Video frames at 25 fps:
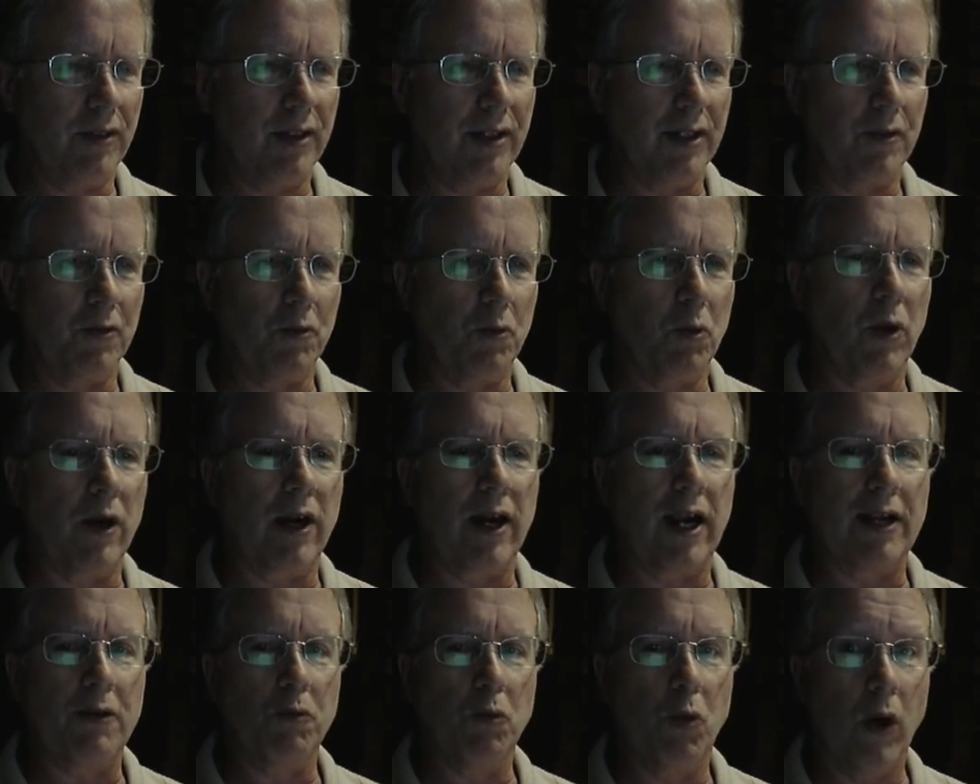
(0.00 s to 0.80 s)
where
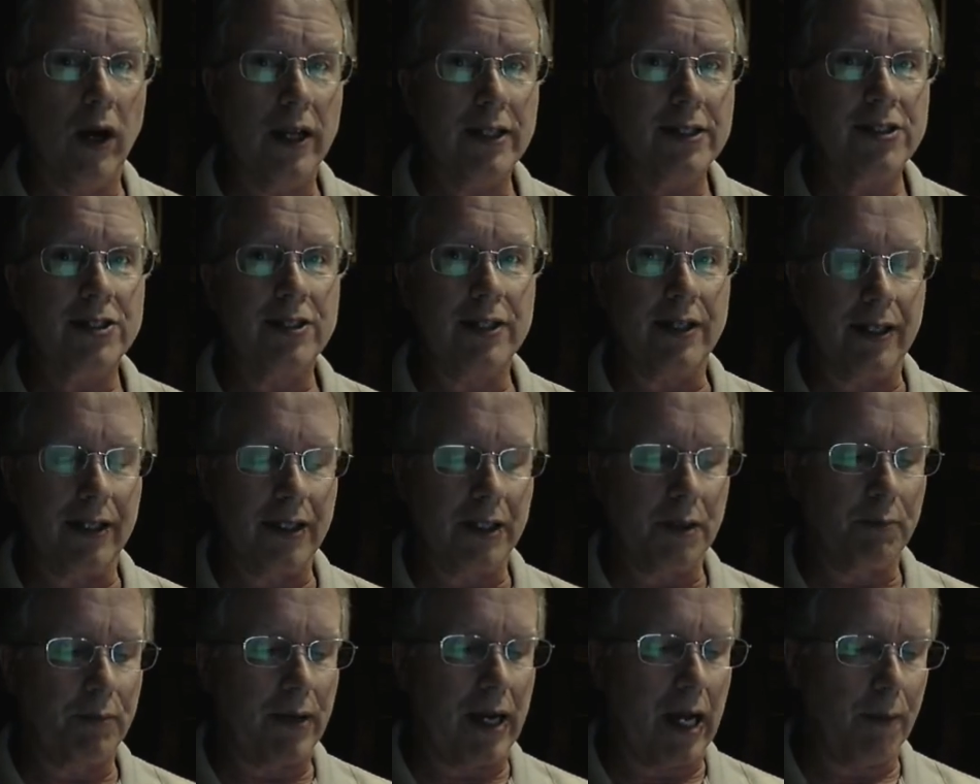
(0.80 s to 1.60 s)
I was seeing
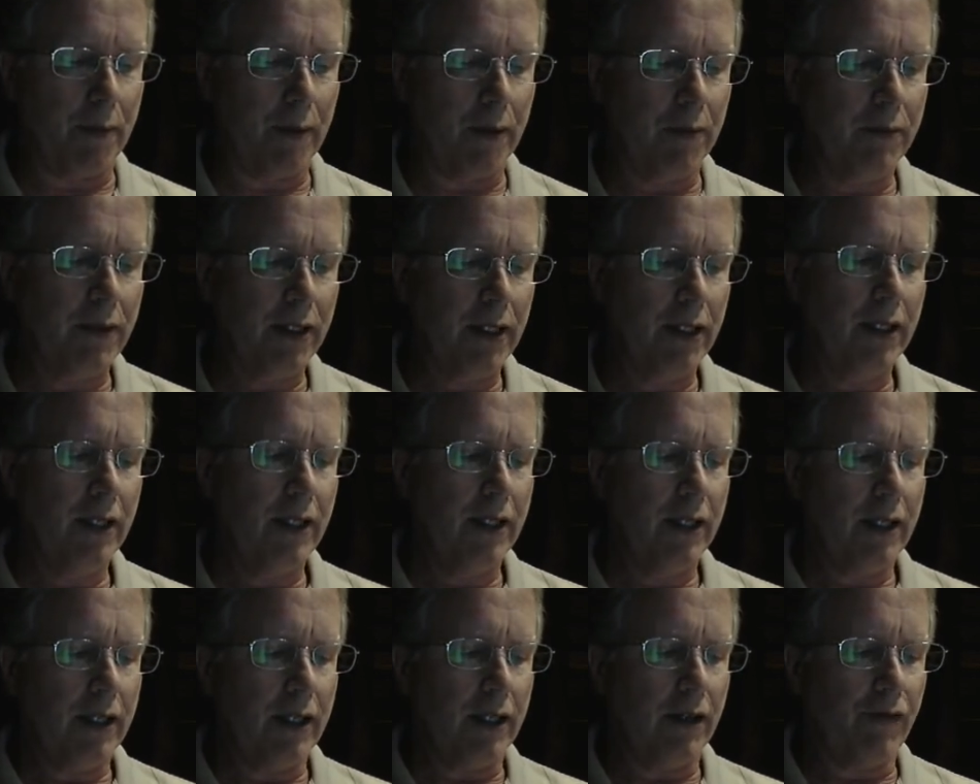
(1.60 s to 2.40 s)
the problem.
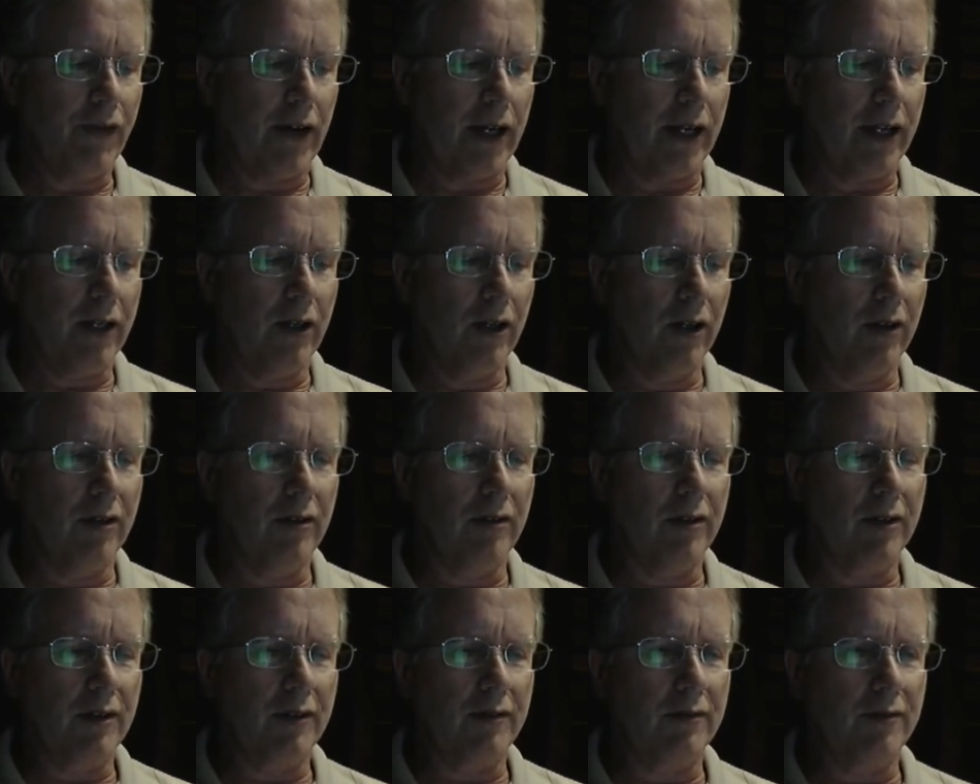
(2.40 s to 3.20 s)
If I
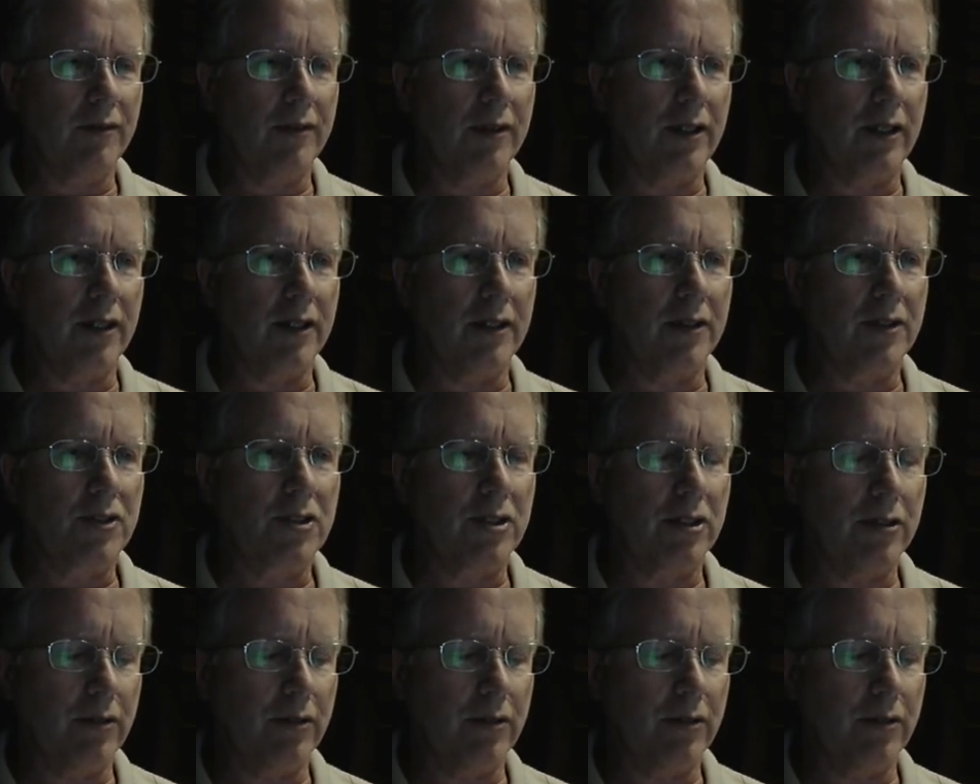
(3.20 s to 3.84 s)
go to